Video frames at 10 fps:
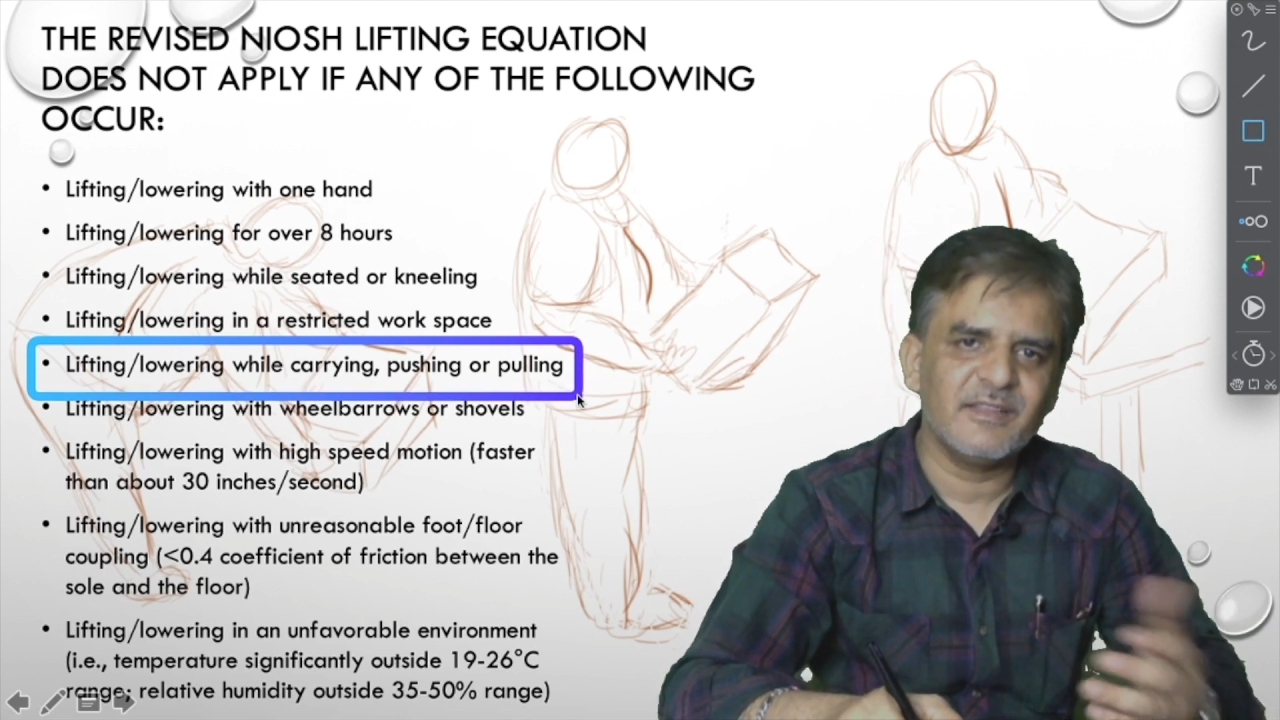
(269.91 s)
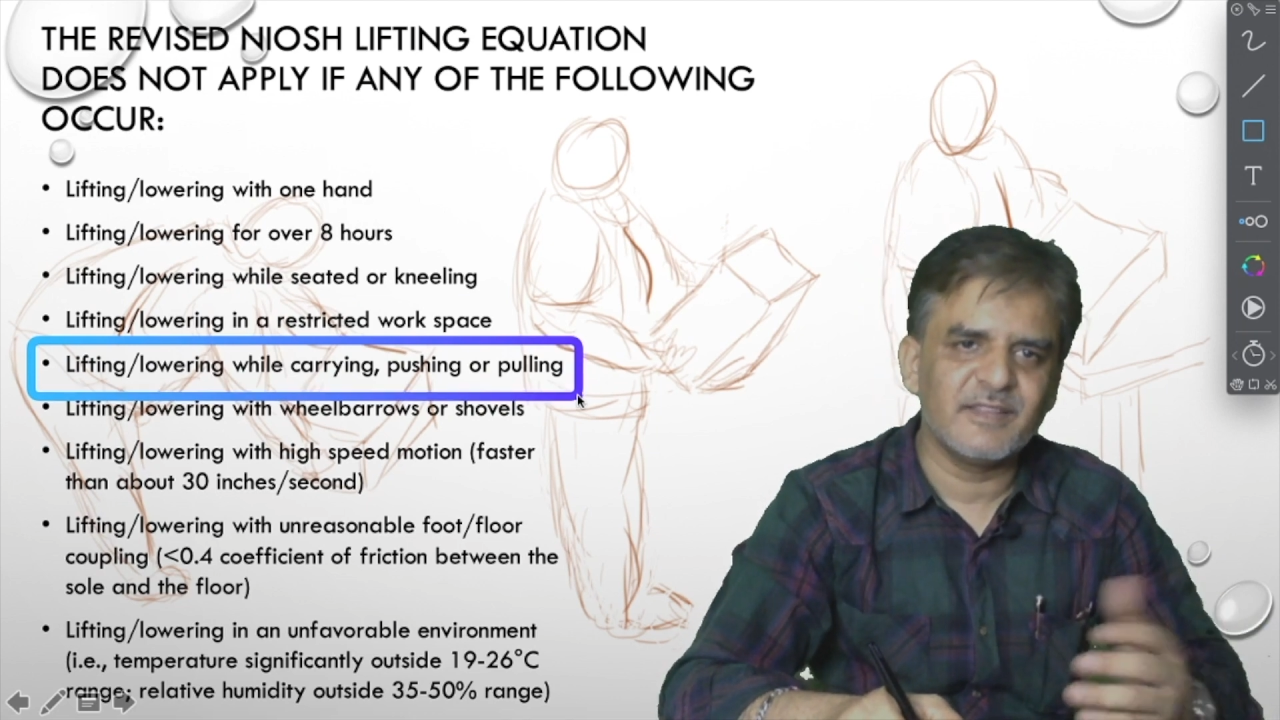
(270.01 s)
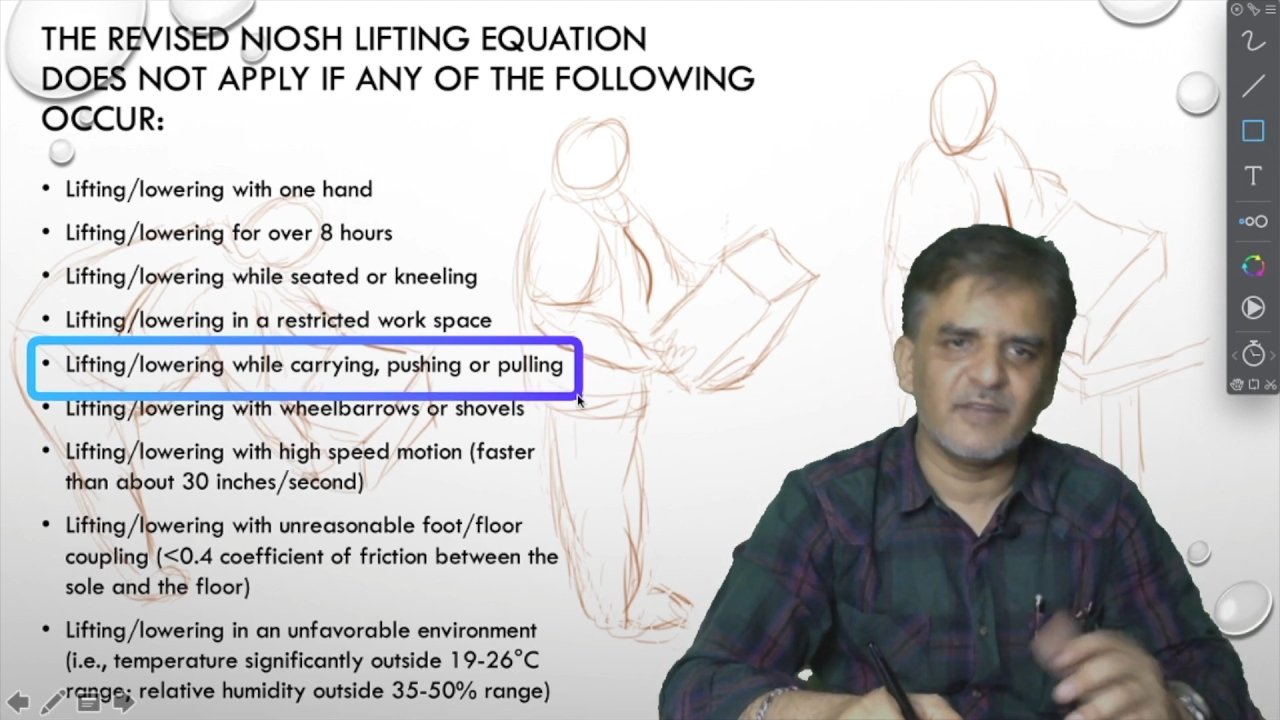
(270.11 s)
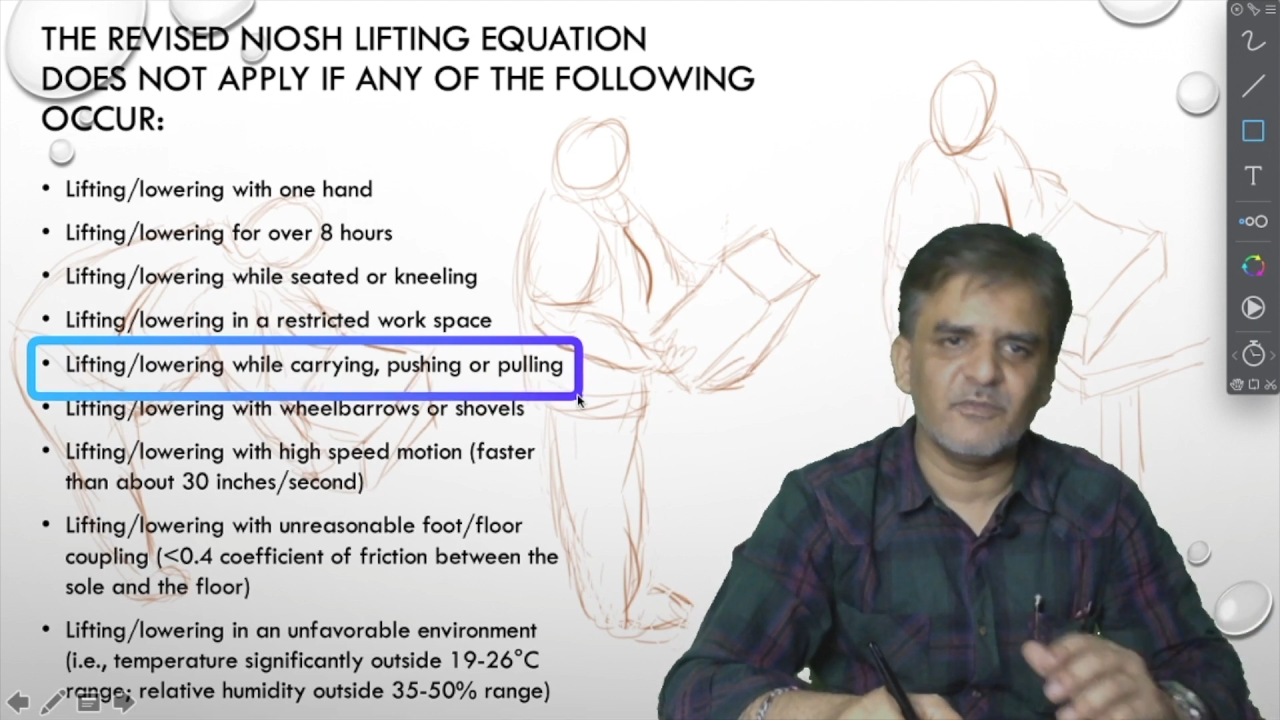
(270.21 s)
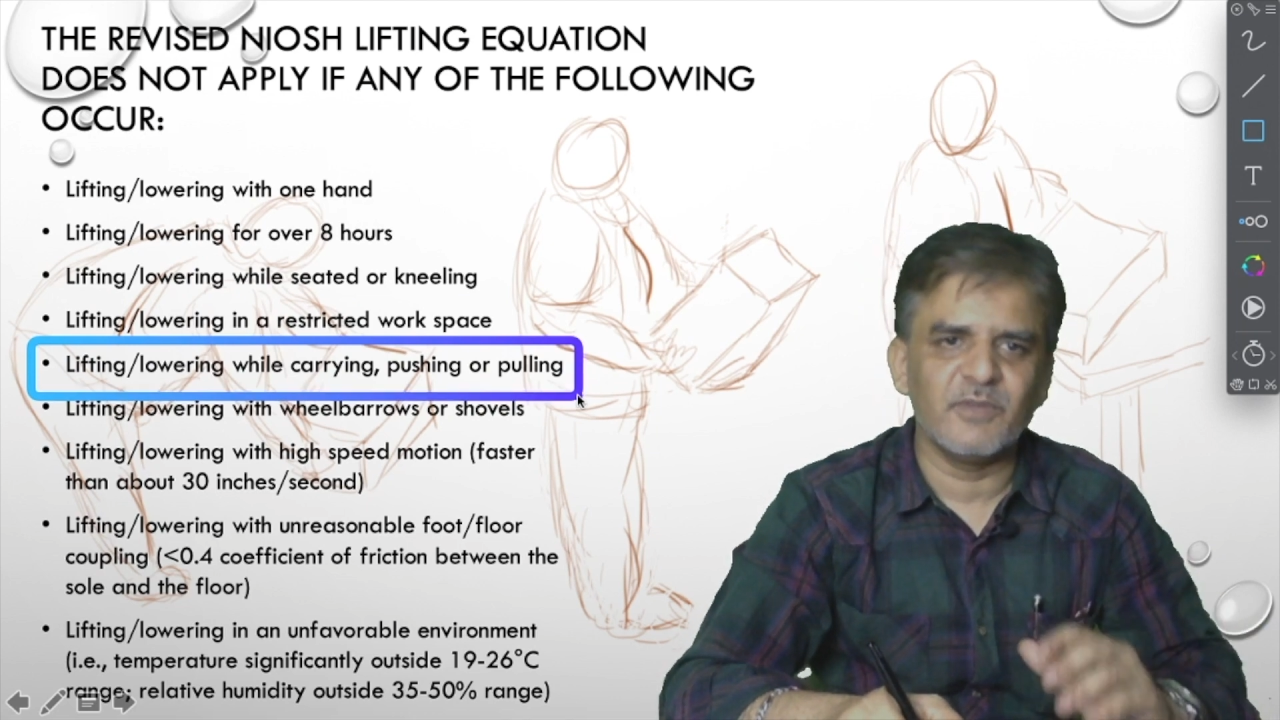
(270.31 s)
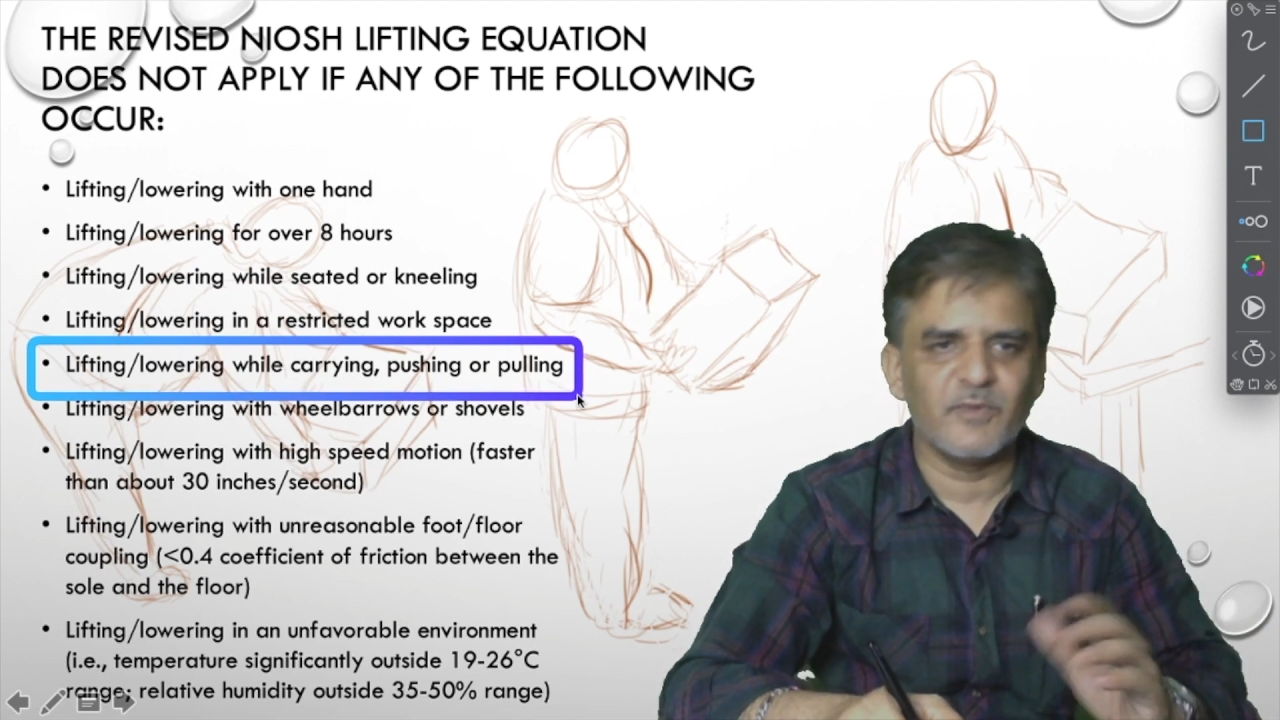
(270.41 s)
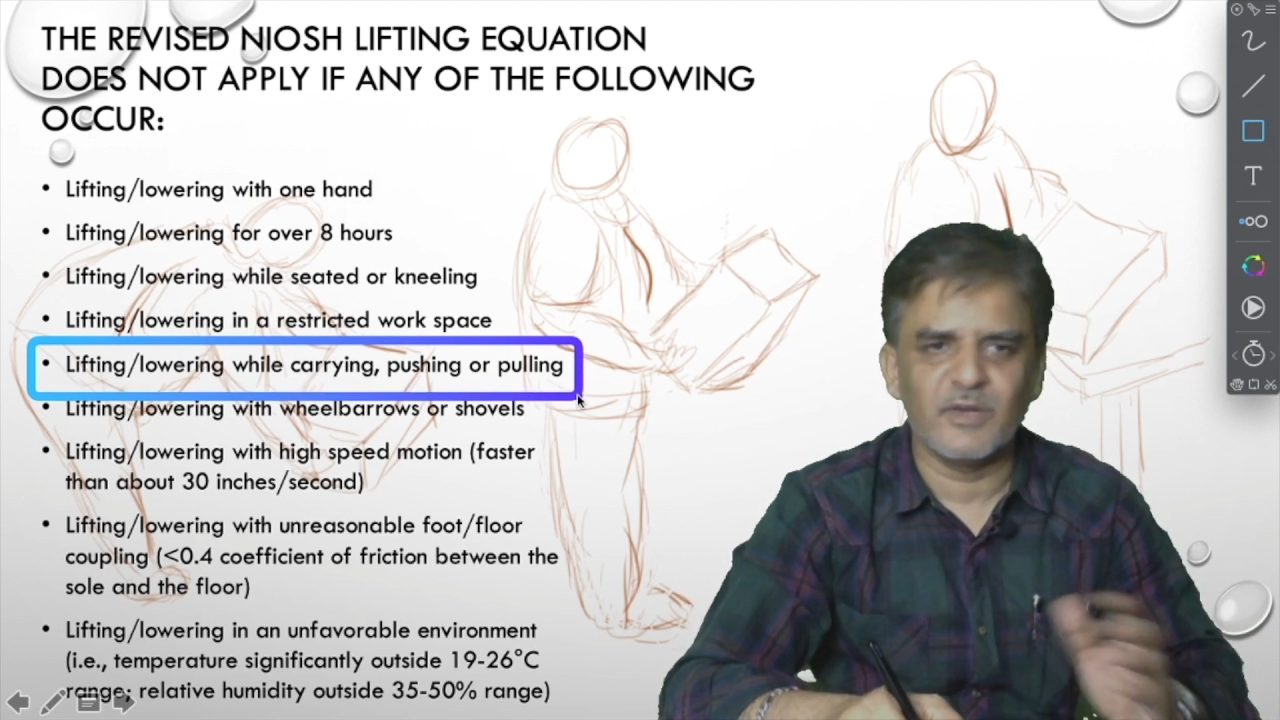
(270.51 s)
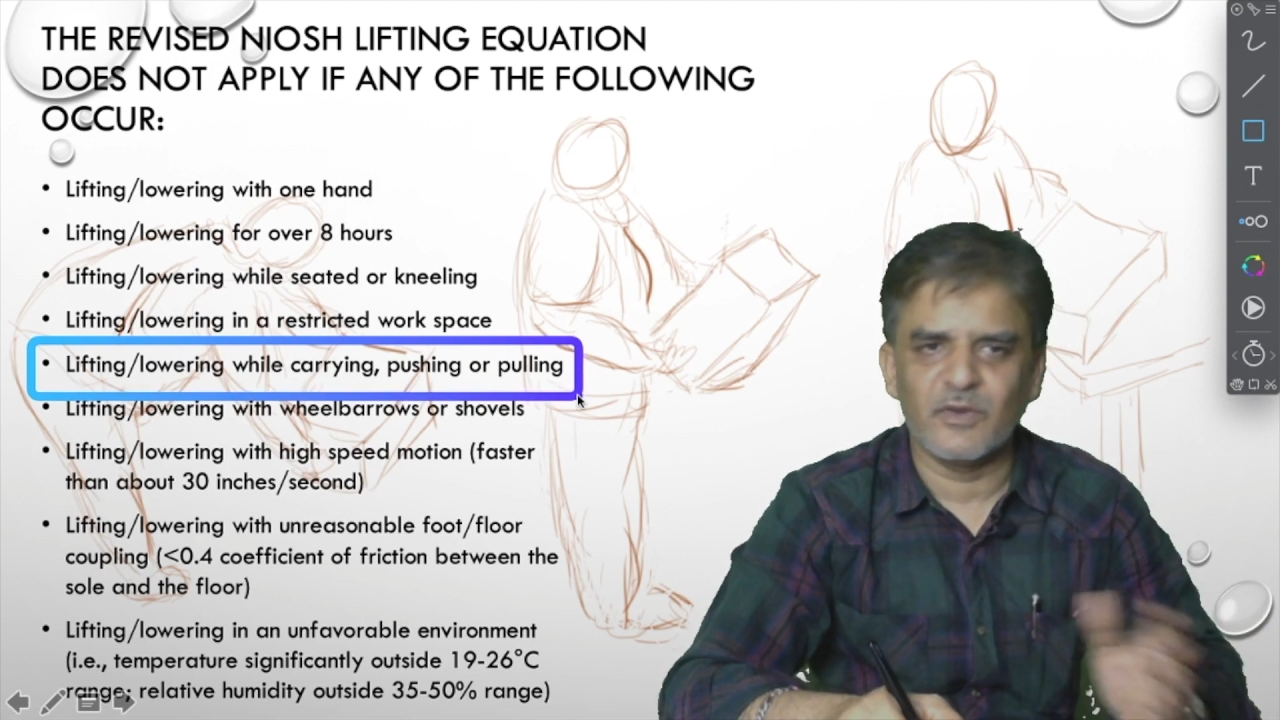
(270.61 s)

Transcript: then we will